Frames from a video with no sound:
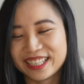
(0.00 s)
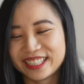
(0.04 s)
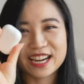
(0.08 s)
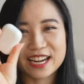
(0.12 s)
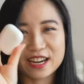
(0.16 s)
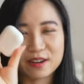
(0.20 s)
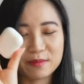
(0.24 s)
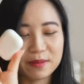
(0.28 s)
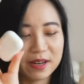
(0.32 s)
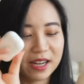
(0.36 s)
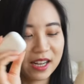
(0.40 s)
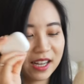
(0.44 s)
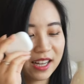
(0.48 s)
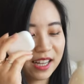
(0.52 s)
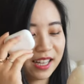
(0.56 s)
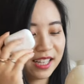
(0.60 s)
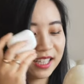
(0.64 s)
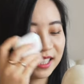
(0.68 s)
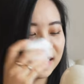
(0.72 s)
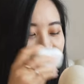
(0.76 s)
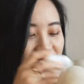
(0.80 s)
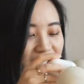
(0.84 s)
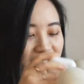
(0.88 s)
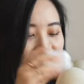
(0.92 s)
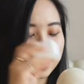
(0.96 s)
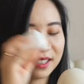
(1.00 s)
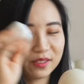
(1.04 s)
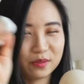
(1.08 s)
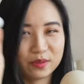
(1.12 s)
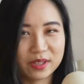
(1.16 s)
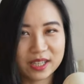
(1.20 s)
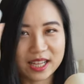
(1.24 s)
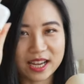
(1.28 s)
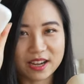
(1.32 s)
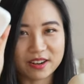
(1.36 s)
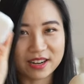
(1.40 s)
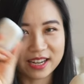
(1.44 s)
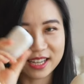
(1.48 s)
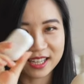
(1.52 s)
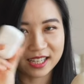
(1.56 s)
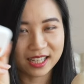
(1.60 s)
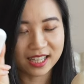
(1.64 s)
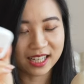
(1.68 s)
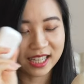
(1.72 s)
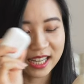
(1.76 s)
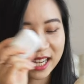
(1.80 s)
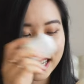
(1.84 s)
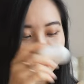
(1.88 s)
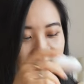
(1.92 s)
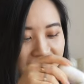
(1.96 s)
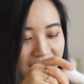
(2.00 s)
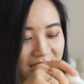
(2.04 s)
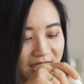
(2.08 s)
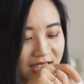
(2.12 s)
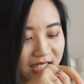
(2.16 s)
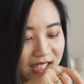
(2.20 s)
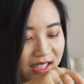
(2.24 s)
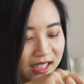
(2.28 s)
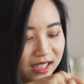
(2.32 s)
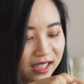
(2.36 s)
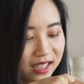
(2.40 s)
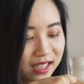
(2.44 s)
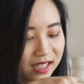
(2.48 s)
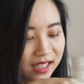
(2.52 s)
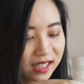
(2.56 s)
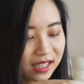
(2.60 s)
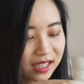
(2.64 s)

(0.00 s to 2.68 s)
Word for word: AirPods without any cases.